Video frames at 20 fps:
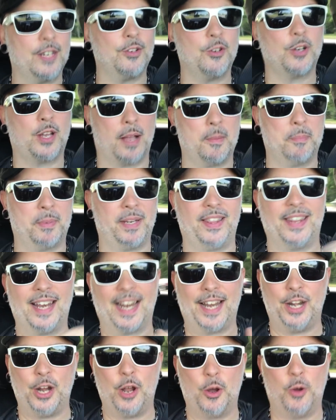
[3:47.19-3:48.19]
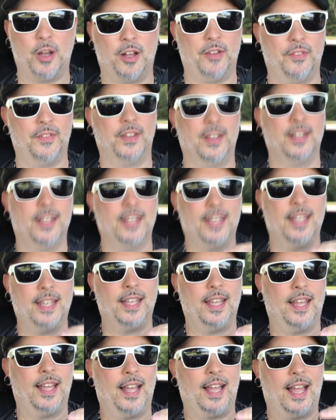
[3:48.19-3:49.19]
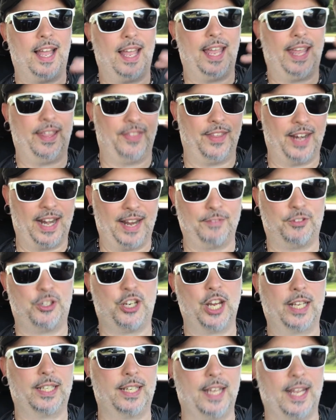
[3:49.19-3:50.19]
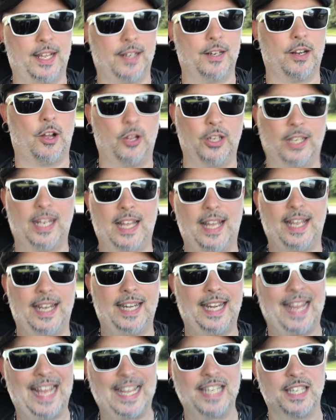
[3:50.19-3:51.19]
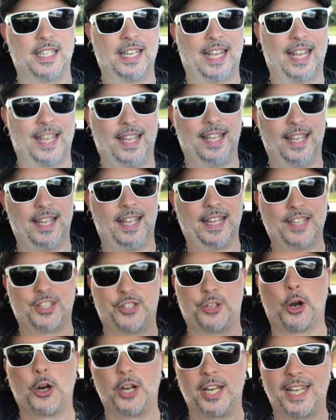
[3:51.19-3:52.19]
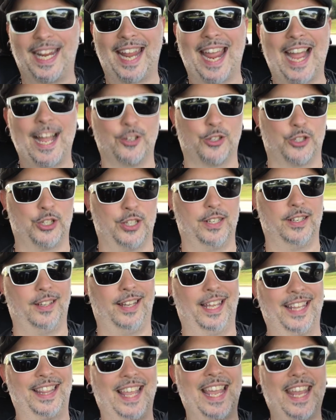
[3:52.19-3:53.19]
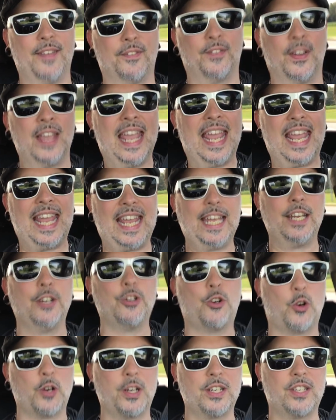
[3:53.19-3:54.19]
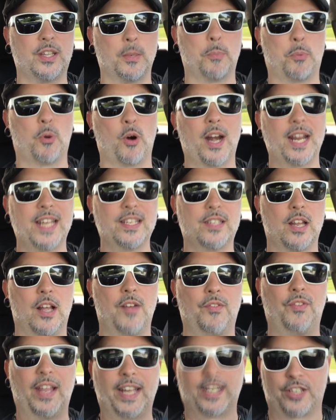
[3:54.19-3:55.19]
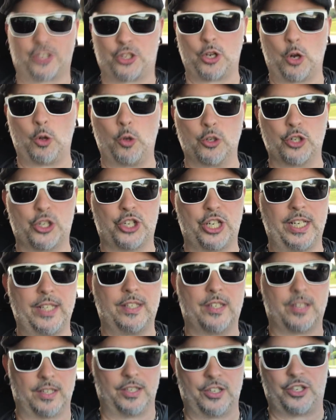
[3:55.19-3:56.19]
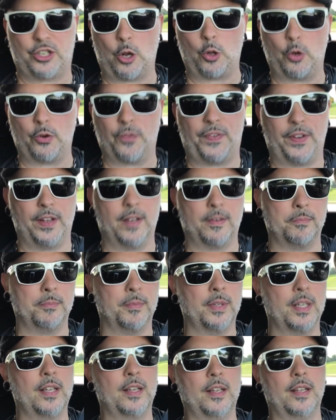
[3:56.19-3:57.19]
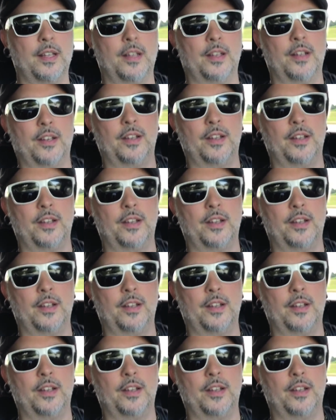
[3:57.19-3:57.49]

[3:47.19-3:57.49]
Every single company that I know of that I've checked out online has has started gouging. Like they have increased the price of like solar sheets and solar film.